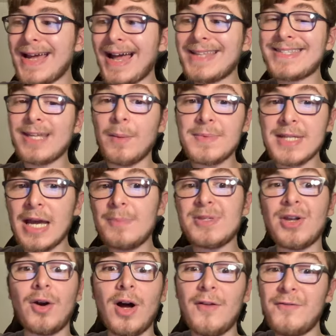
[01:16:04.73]
And sometimes
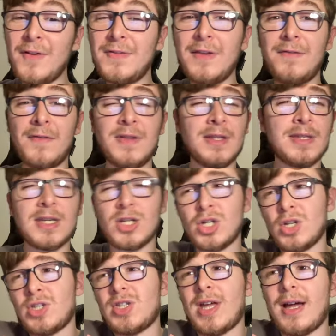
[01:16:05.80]
there are 50-50
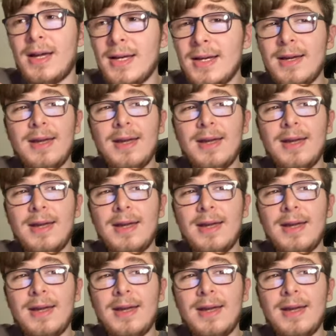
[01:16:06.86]
decisions that